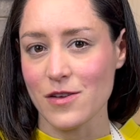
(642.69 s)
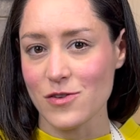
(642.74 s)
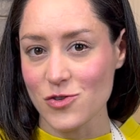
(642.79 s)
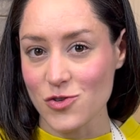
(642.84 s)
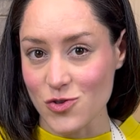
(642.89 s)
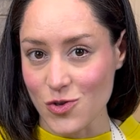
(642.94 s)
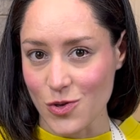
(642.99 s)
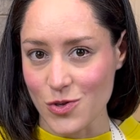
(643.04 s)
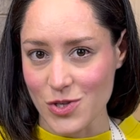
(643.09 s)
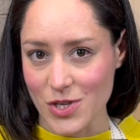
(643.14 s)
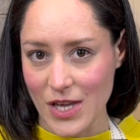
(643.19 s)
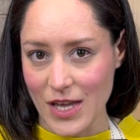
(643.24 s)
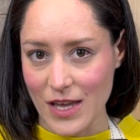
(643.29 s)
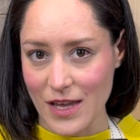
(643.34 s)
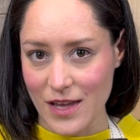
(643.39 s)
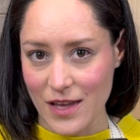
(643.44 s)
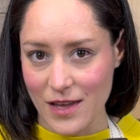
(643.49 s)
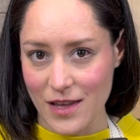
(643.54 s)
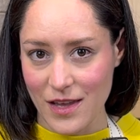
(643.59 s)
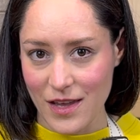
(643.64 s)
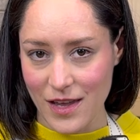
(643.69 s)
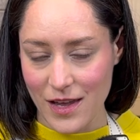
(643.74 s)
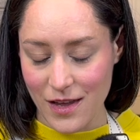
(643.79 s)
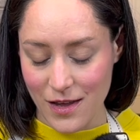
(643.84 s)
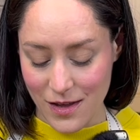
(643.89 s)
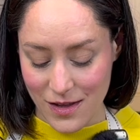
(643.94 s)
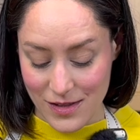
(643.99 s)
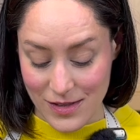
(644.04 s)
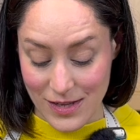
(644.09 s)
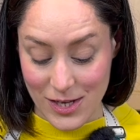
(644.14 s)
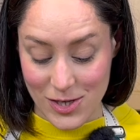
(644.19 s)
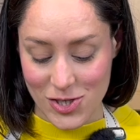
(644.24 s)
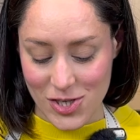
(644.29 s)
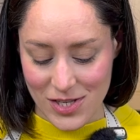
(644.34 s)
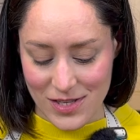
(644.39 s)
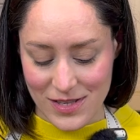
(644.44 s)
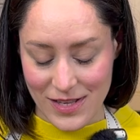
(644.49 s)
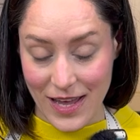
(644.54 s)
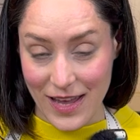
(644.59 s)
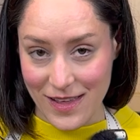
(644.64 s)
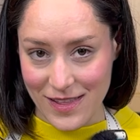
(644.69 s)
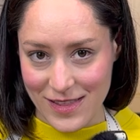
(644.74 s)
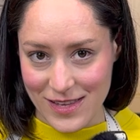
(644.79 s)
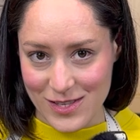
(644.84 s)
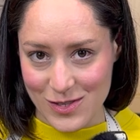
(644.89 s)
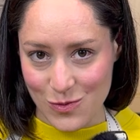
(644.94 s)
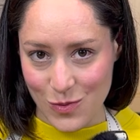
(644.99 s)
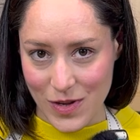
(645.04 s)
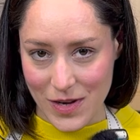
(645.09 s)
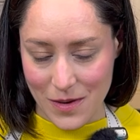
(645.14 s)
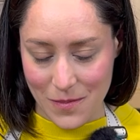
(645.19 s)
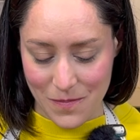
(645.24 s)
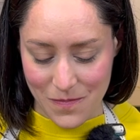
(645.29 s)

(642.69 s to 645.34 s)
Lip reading: salty dishes like this one.